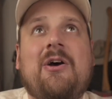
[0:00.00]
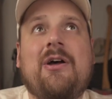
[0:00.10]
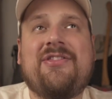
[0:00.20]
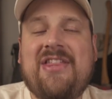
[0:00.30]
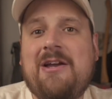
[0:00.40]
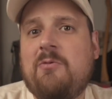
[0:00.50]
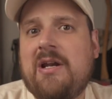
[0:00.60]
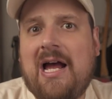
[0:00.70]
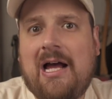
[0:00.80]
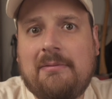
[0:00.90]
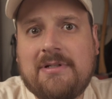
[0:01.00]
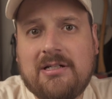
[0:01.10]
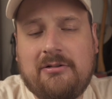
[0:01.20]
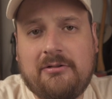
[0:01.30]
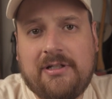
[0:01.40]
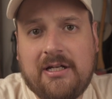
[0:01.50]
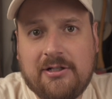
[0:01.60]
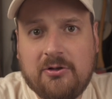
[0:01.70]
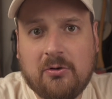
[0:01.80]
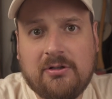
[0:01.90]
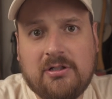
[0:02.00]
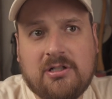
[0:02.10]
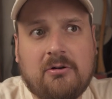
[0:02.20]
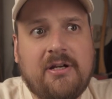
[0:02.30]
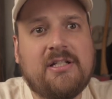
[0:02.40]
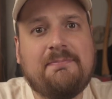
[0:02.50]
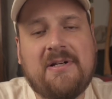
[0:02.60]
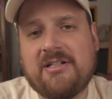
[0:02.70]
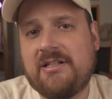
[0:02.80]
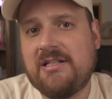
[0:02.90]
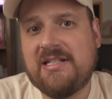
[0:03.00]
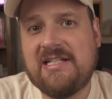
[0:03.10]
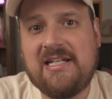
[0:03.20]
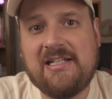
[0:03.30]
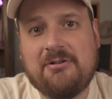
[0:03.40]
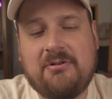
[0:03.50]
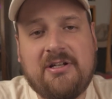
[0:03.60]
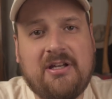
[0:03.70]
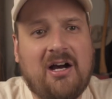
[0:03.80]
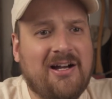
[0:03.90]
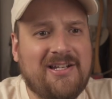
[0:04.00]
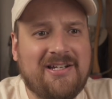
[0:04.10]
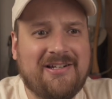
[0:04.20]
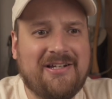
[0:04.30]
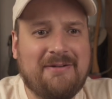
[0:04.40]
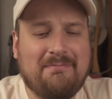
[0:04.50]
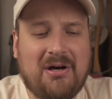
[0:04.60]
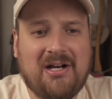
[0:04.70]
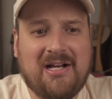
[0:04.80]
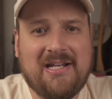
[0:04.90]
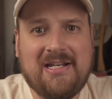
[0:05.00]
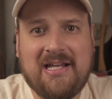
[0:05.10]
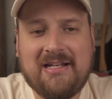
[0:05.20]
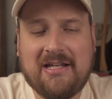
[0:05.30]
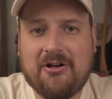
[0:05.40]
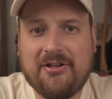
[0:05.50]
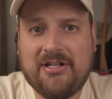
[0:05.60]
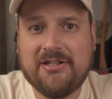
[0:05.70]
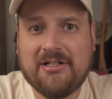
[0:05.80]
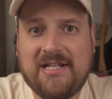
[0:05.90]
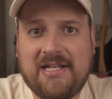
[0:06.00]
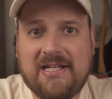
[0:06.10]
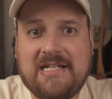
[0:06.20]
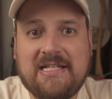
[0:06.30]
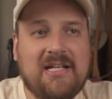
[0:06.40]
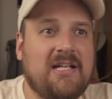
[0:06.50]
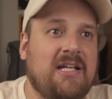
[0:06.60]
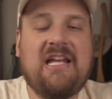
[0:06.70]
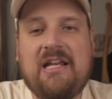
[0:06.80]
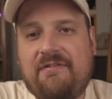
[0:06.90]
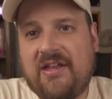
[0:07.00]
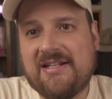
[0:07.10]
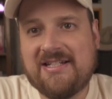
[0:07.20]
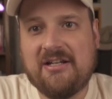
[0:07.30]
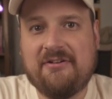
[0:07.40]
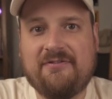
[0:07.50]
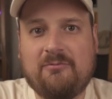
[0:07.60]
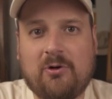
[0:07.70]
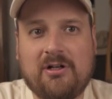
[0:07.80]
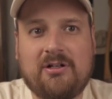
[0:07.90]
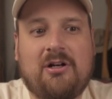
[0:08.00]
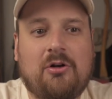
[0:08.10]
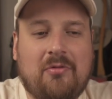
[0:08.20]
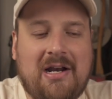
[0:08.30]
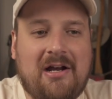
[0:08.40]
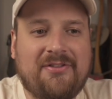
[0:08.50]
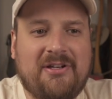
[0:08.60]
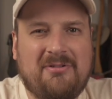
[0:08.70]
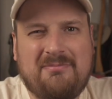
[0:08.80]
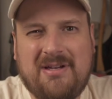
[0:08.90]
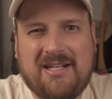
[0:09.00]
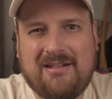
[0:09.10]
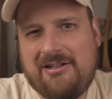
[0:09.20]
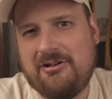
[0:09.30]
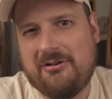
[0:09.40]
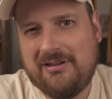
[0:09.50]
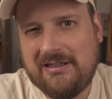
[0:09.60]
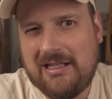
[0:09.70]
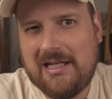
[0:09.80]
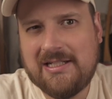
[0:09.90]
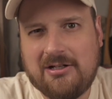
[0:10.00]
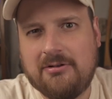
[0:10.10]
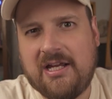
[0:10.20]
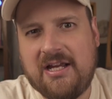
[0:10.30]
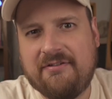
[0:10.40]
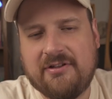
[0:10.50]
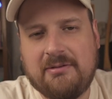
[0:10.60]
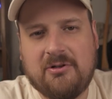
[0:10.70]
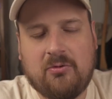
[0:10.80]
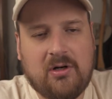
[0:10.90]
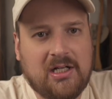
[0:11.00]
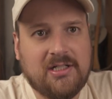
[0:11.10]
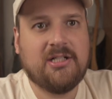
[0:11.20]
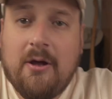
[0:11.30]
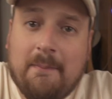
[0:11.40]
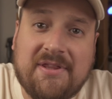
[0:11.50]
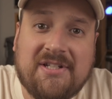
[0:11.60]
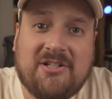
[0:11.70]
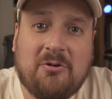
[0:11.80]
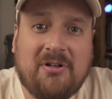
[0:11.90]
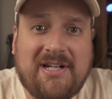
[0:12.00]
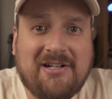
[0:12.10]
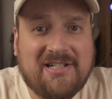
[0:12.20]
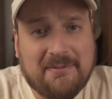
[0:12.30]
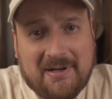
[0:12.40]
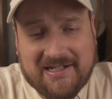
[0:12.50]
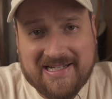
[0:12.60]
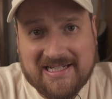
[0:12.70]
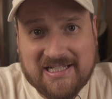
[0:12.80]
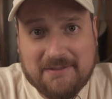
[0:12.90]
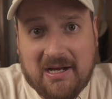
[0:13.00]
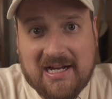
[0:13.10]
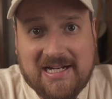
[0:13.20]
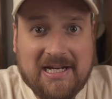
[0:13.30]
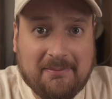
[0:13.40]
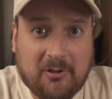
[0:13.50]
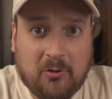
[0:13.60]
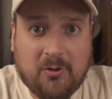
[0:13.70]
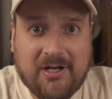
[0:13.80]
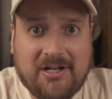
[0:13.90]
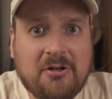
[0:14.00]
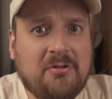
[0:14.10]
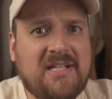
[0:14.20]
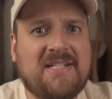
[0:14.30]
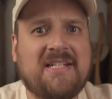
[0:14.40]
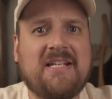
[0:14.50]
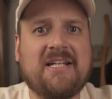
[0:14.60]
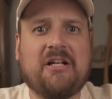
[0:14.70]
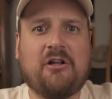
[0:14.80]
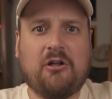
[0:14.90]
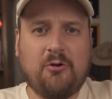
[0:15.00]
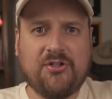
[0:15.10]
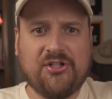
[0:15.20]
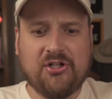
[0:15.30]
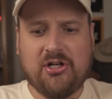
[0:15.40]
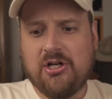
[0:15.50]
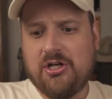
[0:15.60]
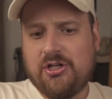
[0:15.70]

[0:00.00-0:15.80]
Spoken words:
they would absolutely adore the story, especially the scenes with Anya and Bond and like all the other kids, if that stuff weren't around that would make it, less okay for them to watch. But the story here is about like a spy named Lloyd who needs to get closer